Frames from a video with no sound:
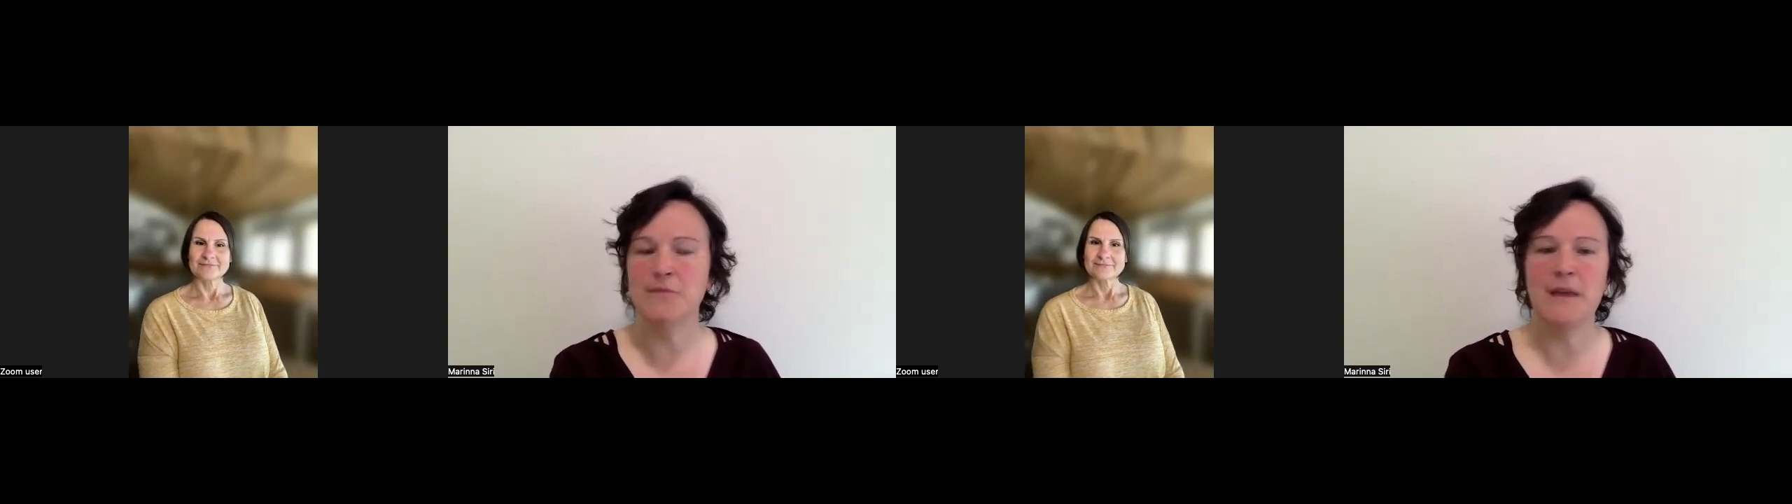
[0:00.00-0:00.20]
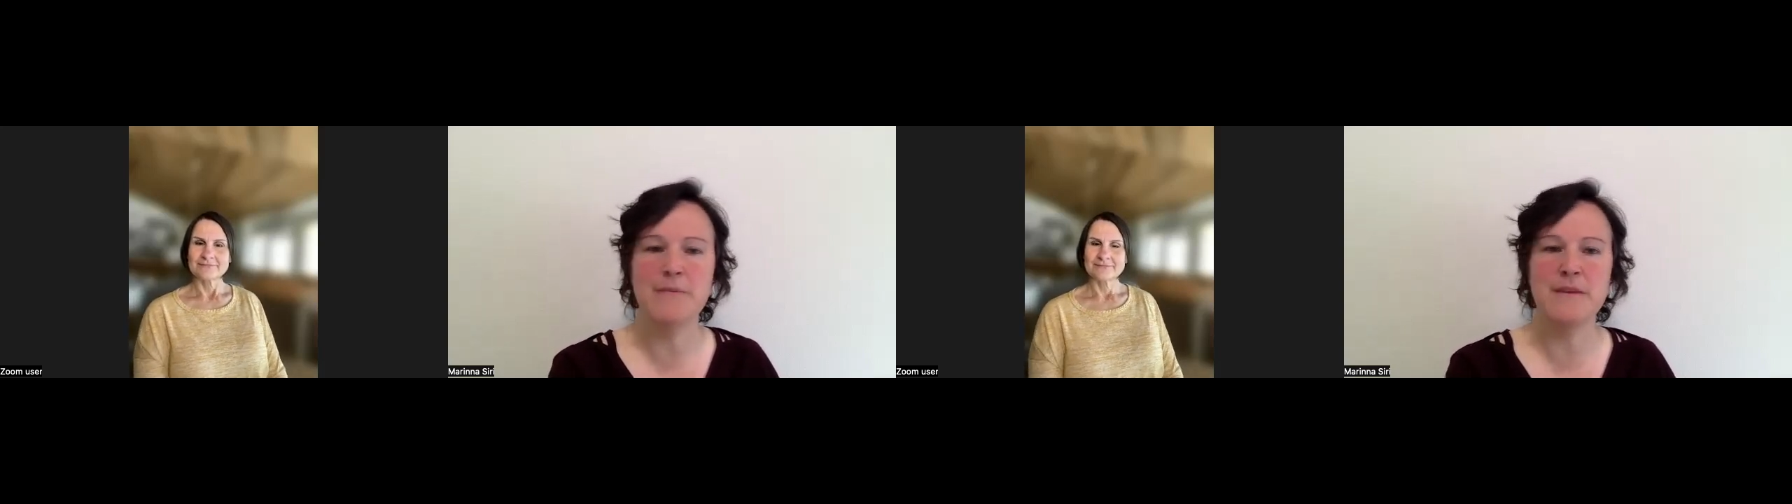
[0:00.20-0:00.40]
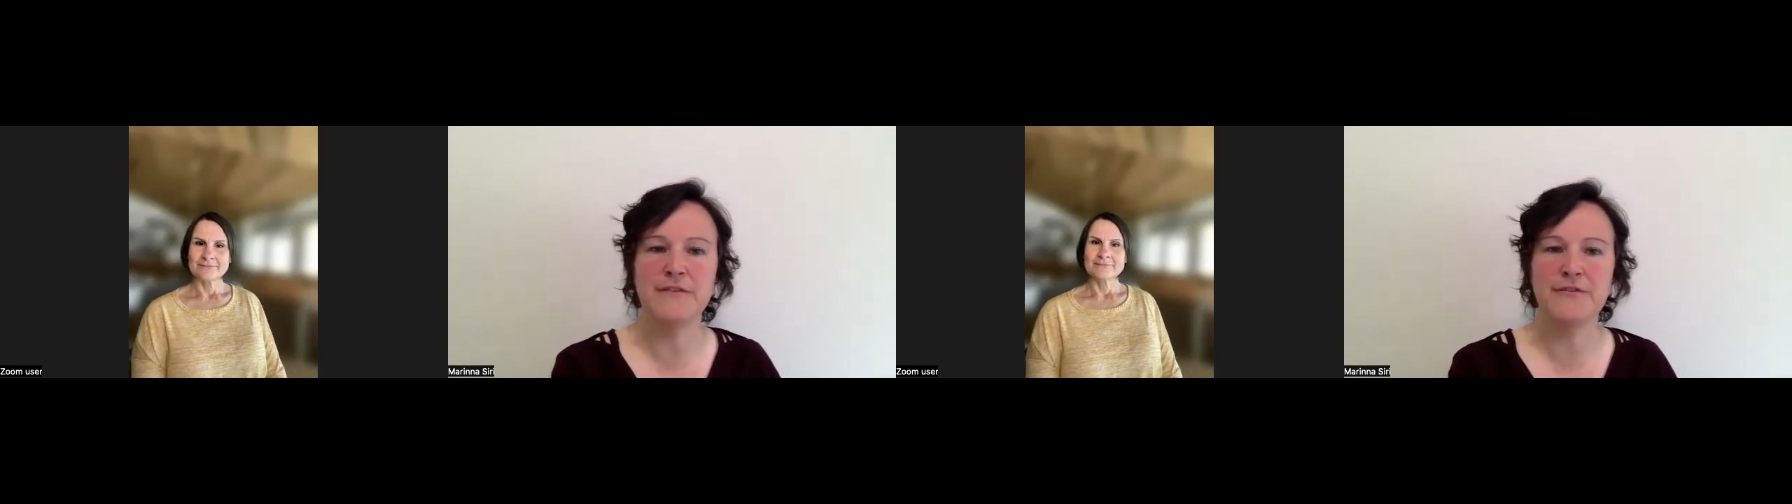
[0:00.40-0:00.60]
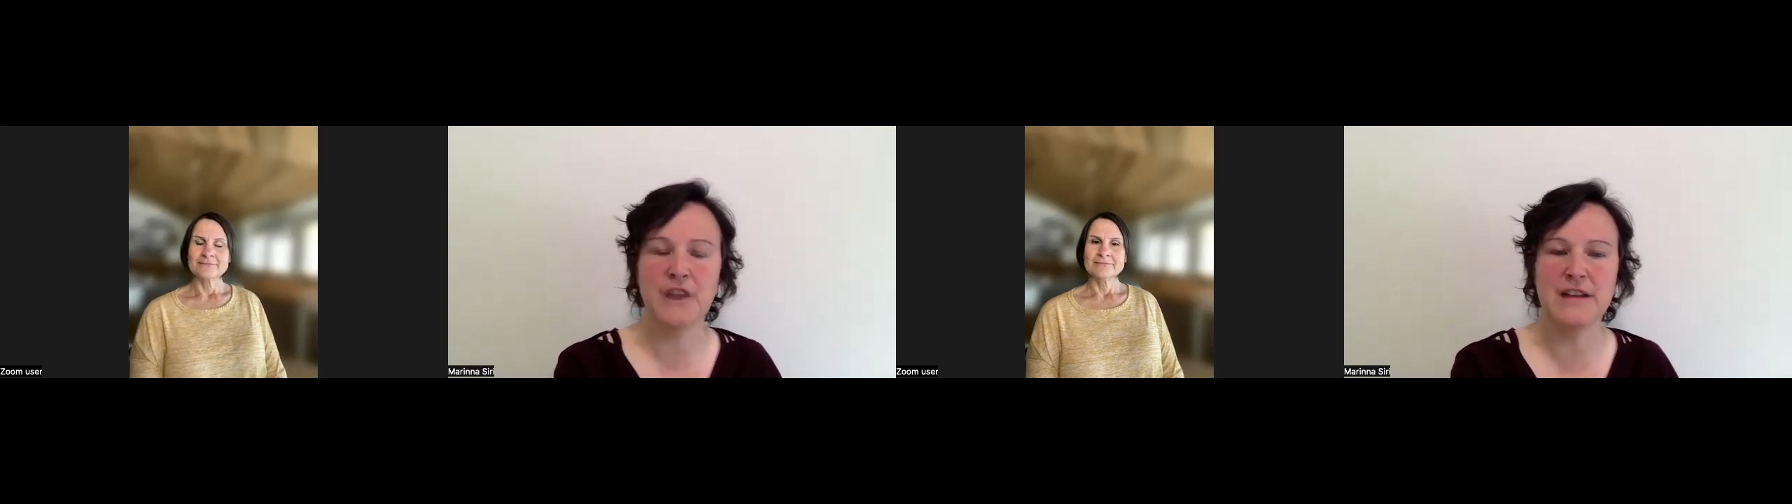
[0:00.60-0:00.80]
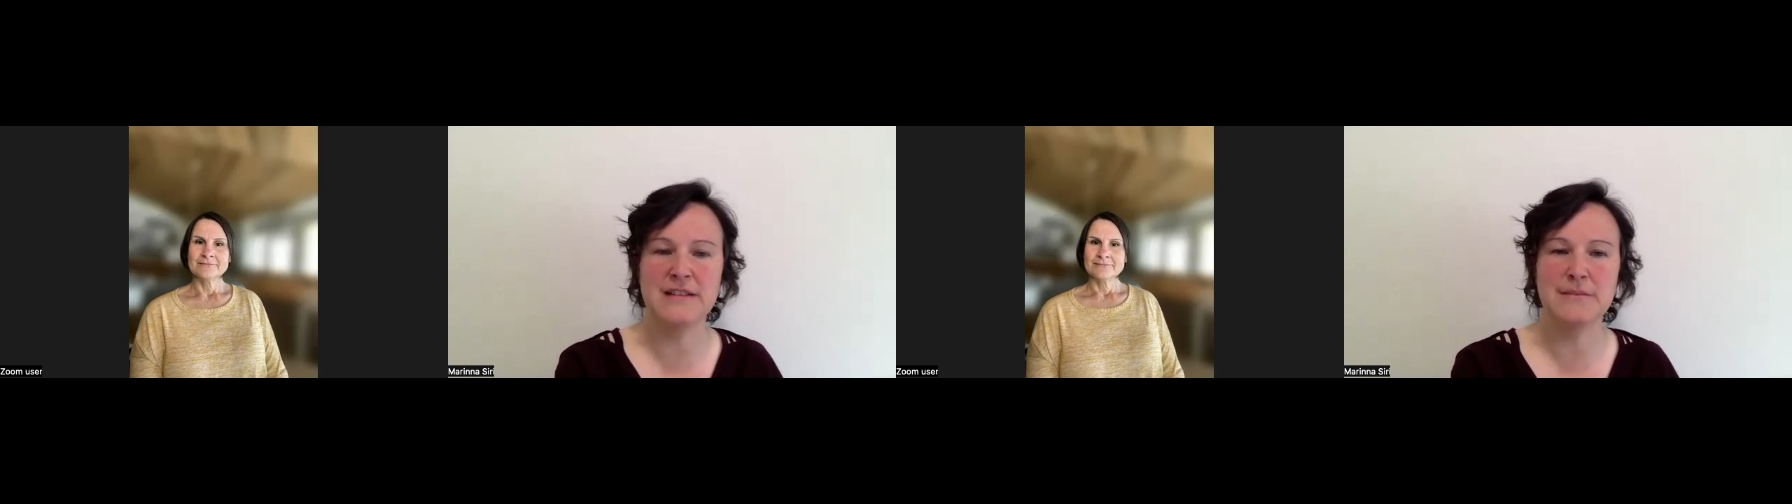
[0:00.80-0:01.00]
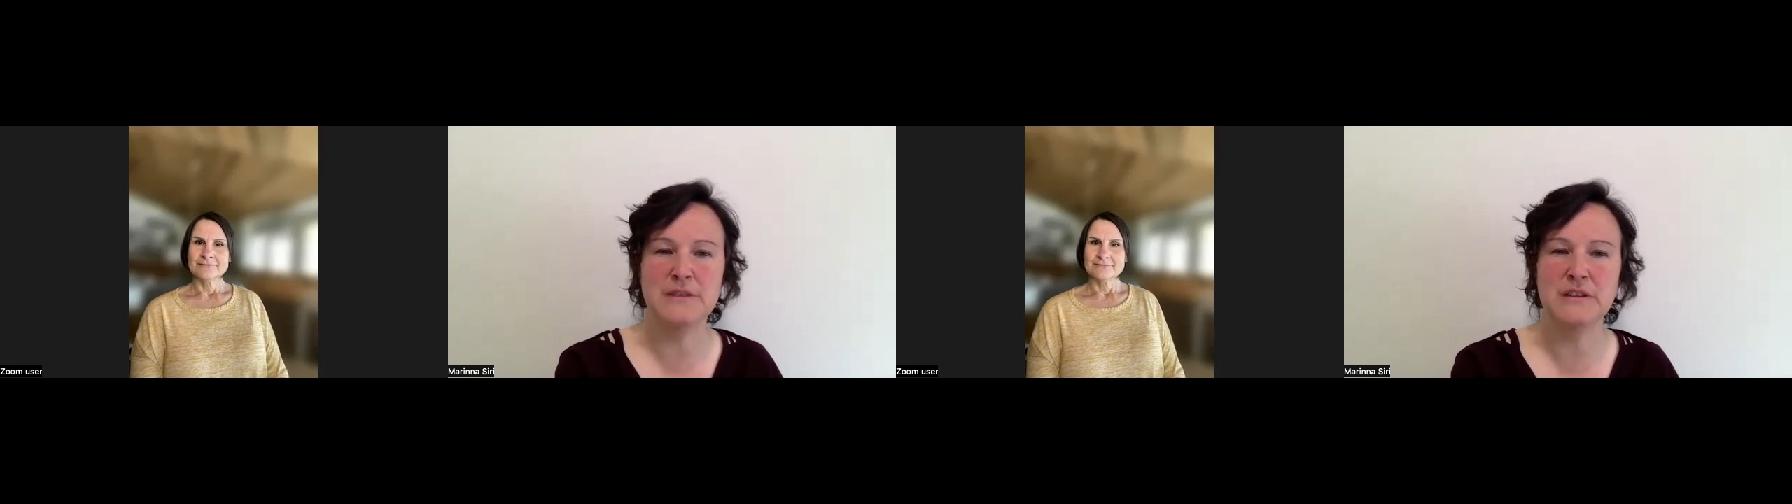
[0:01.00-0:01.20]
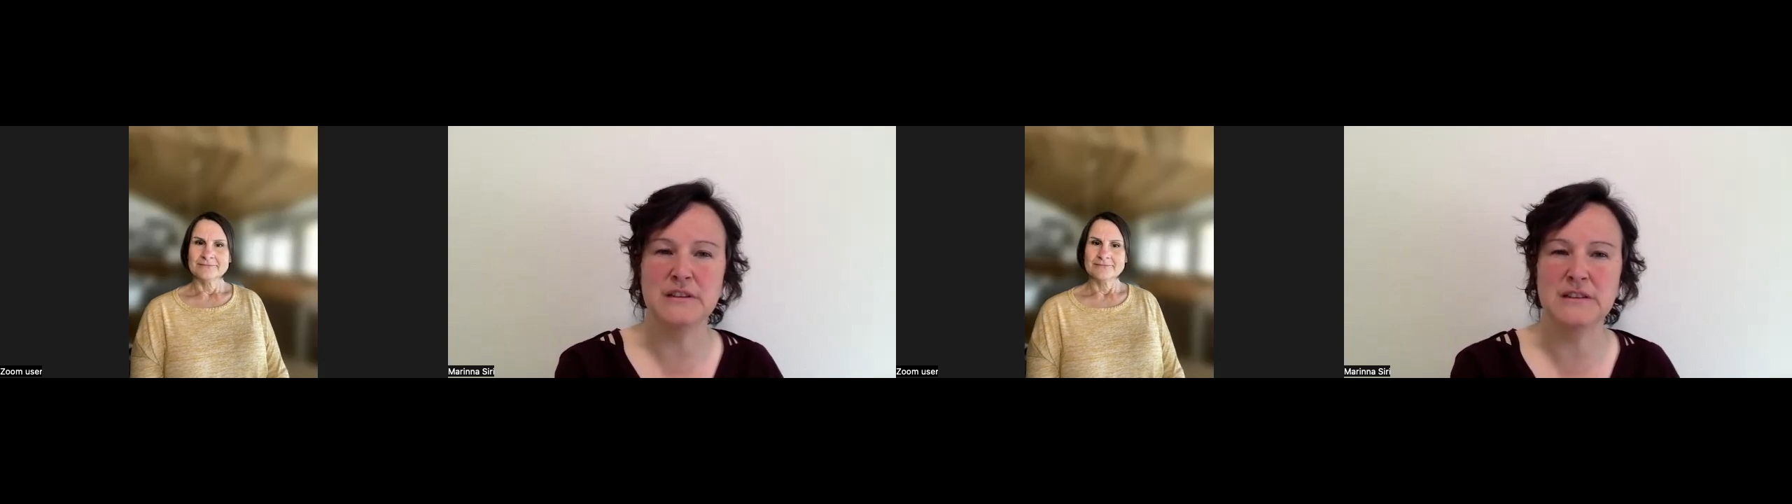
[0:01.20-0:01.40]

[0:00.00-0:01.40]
might be afraid somebody's going to